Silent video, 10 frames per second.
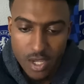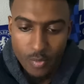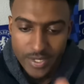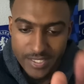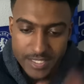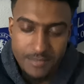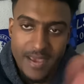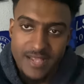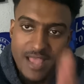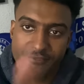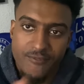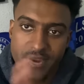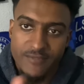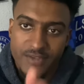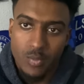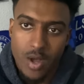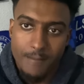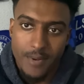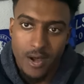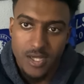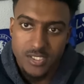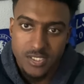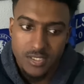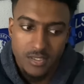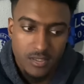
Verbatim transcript: When he didn't make that three v one pass